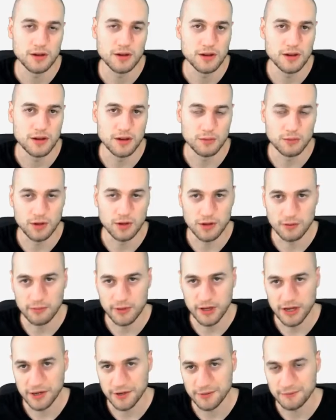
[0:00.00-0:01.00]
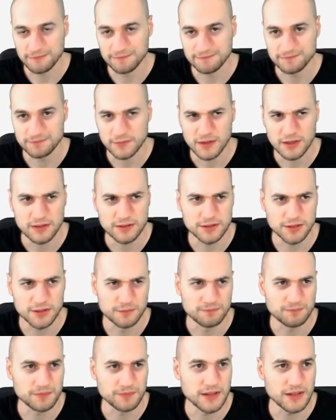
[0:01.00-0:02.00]
Hey, welcome back.
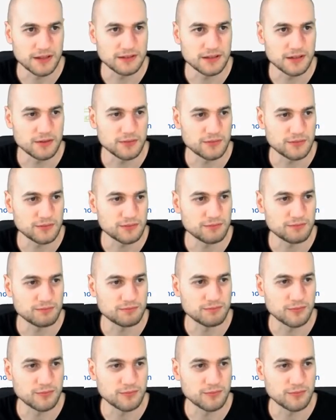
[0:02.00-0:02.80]
So instead of